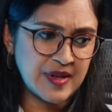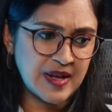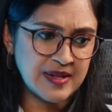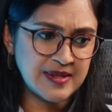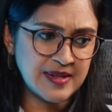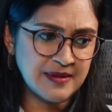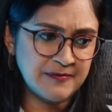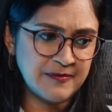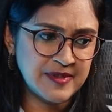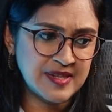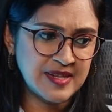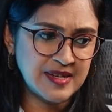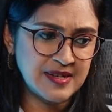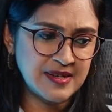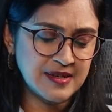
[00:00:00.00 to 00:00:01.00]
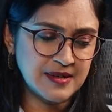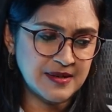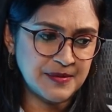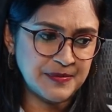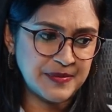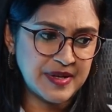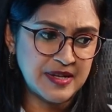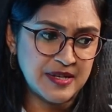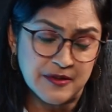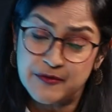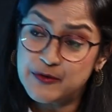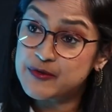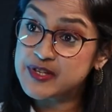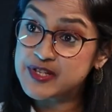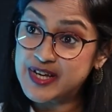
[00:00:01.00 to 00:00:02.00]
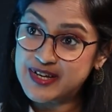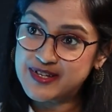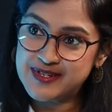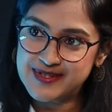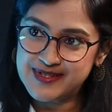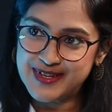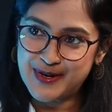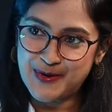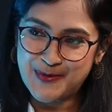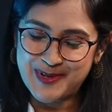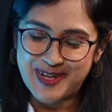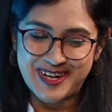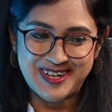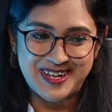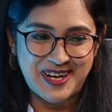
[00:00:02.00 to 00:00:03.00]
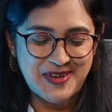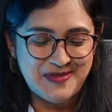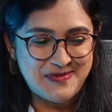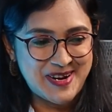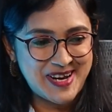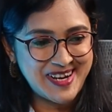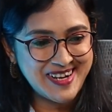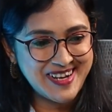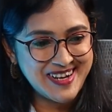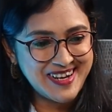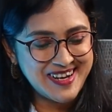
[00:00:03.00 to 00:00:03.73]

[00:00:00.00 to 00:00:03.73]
I think with the interview rejections around that time, right?